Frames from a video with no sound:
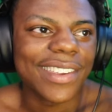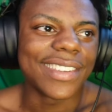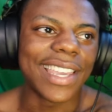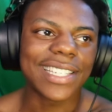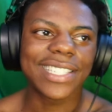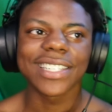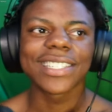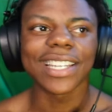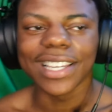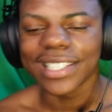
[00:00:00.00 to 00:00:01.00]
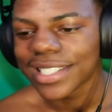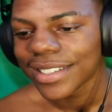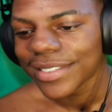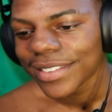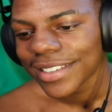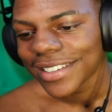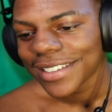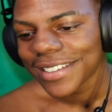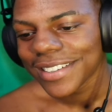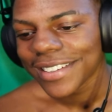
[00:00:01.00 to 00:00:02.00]
Yes, say less.
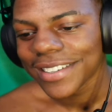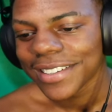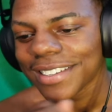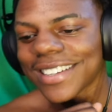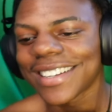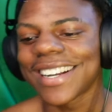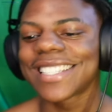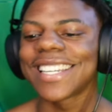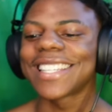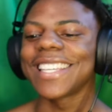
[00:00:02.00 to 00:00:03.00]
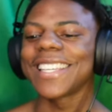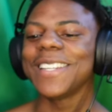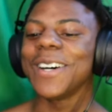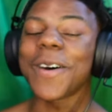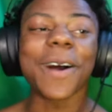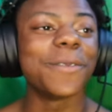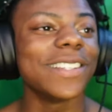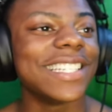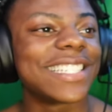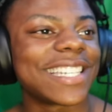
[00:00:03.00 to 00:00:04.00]
I sent it. No, I
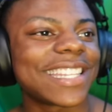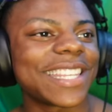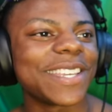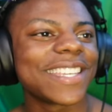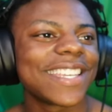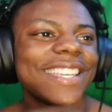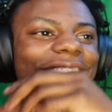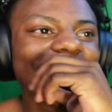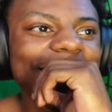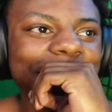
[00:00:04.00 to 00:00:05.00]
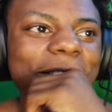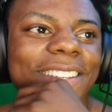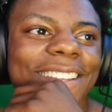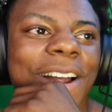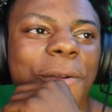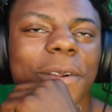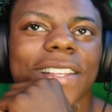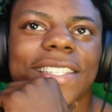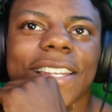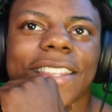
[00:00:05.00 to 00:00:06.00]
really sent it. I really
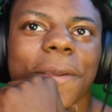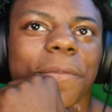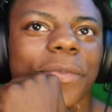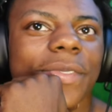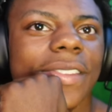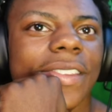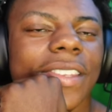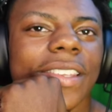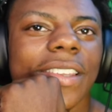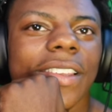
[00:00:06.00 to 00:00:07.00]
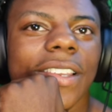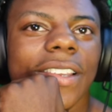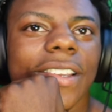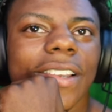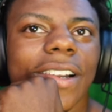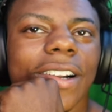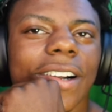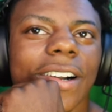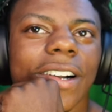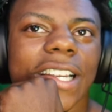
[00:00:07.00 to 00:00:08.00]
sent it.
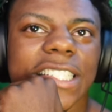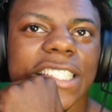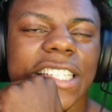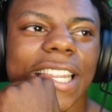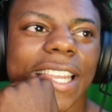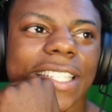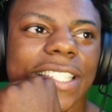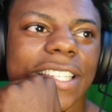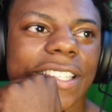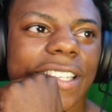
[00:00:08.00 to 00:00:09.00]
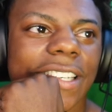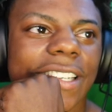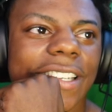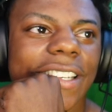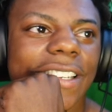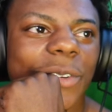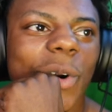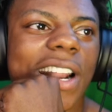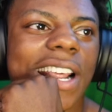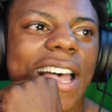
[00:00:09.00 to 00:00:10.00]
Oh, shit.
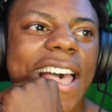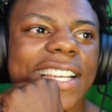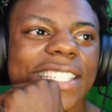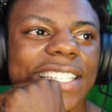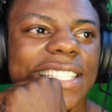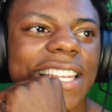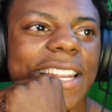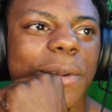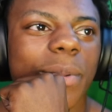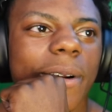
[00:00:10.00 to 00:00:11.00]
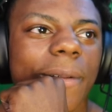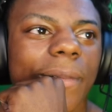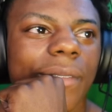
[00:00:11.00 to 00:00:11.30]
Why did I actually send it, bro?